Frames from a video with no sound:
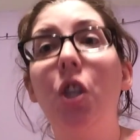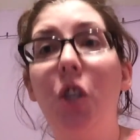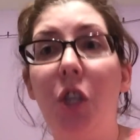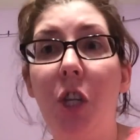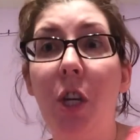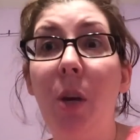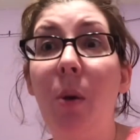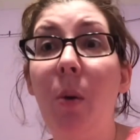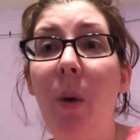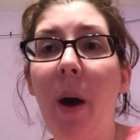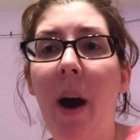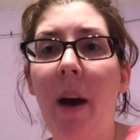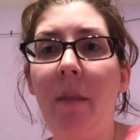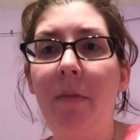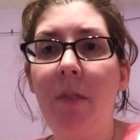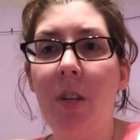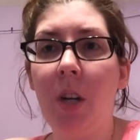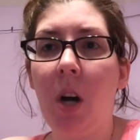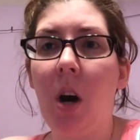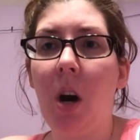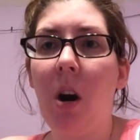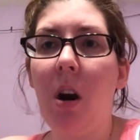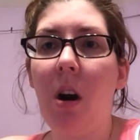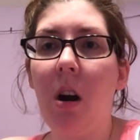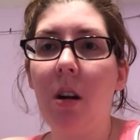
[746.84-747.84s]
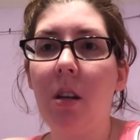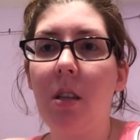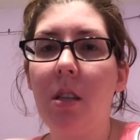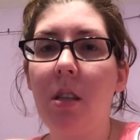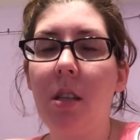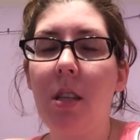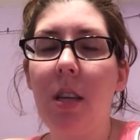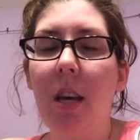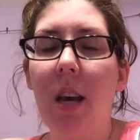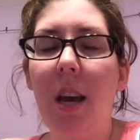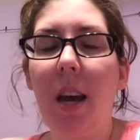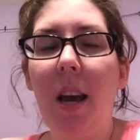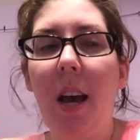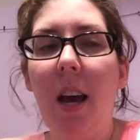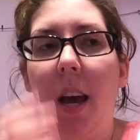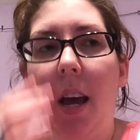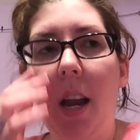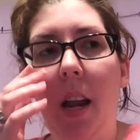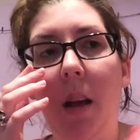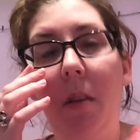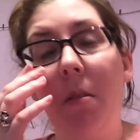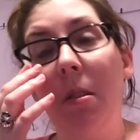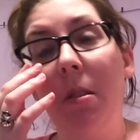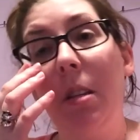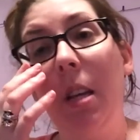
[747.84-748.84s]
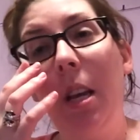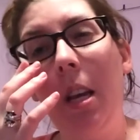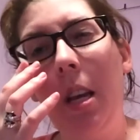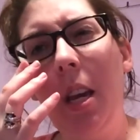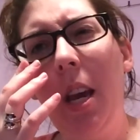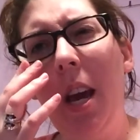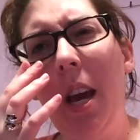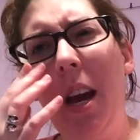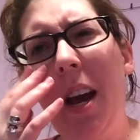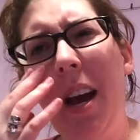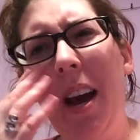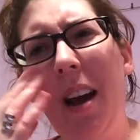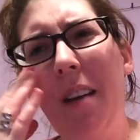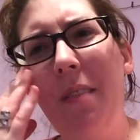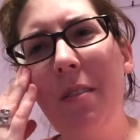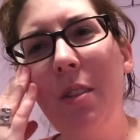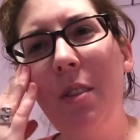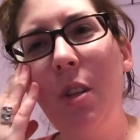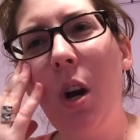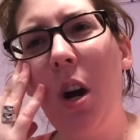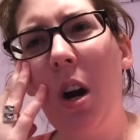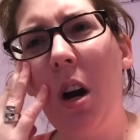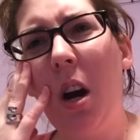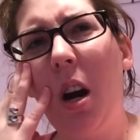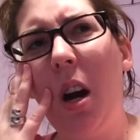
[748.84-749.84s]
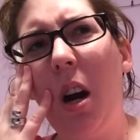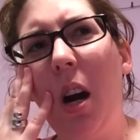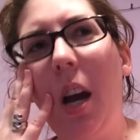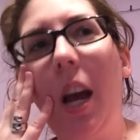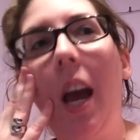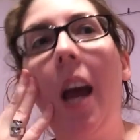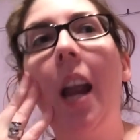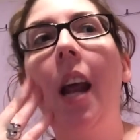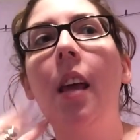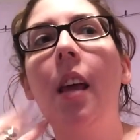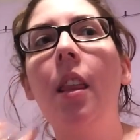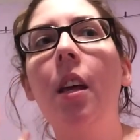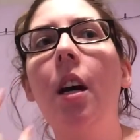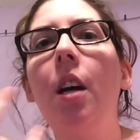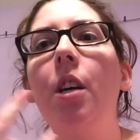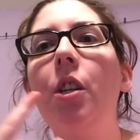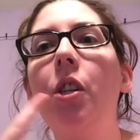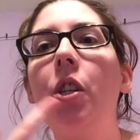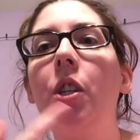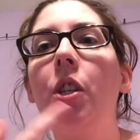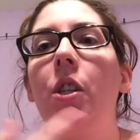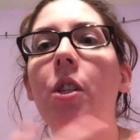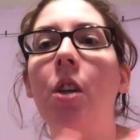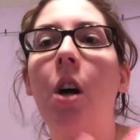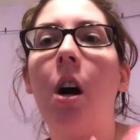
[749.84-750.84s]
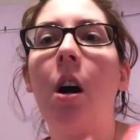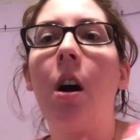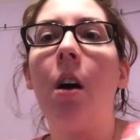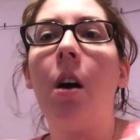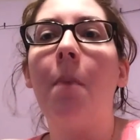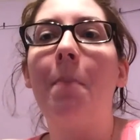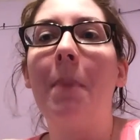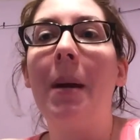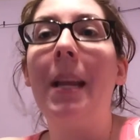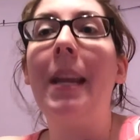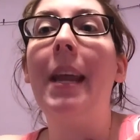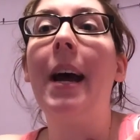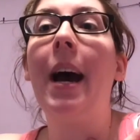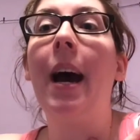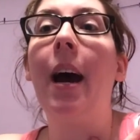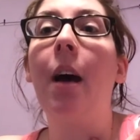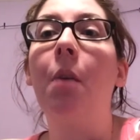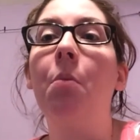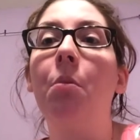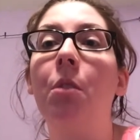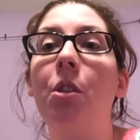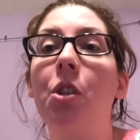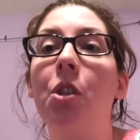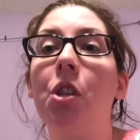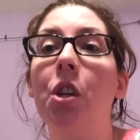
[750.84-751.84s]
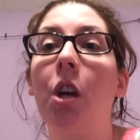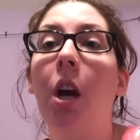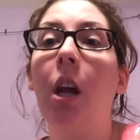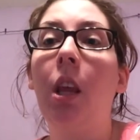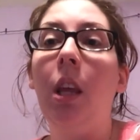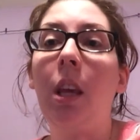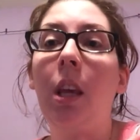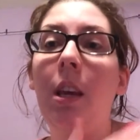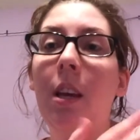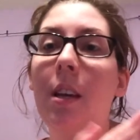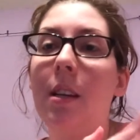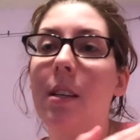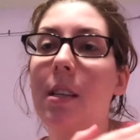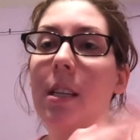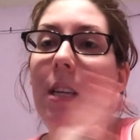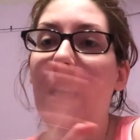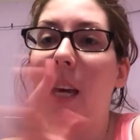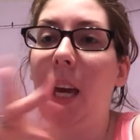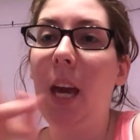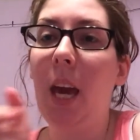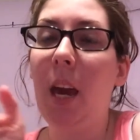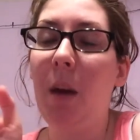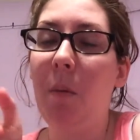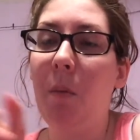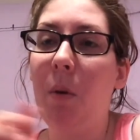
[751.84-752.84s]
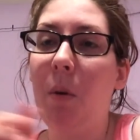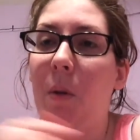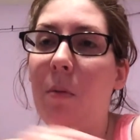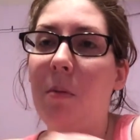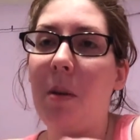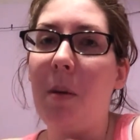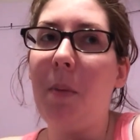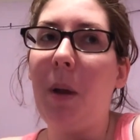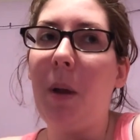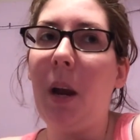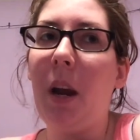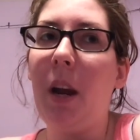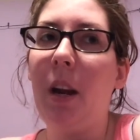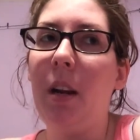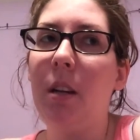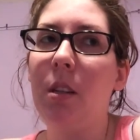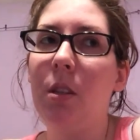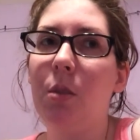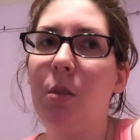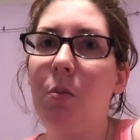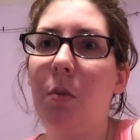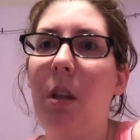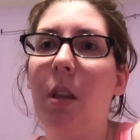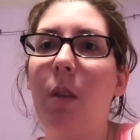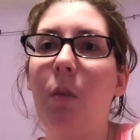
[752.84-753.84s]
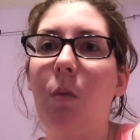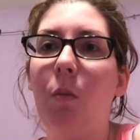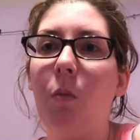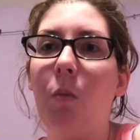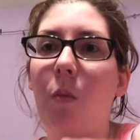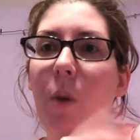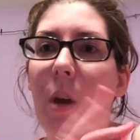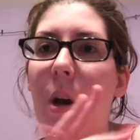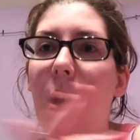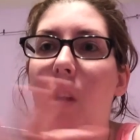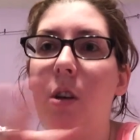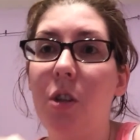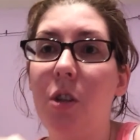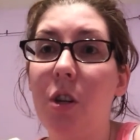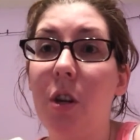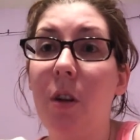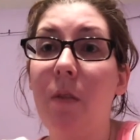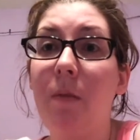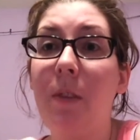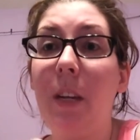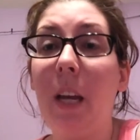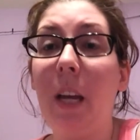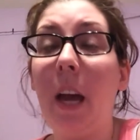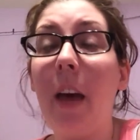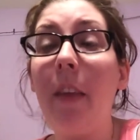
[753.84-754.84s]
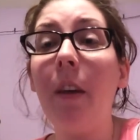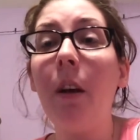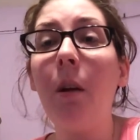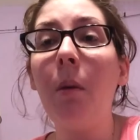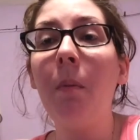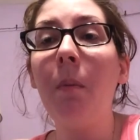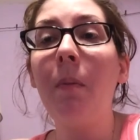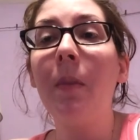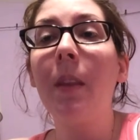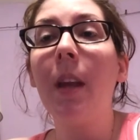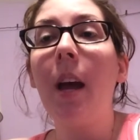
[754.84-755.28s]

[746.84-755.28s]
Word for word: do you have dogs? And I was like, yeah, I have a dog. And I thought she saw my dad with Charlie, because he came with my parents when we all drove together.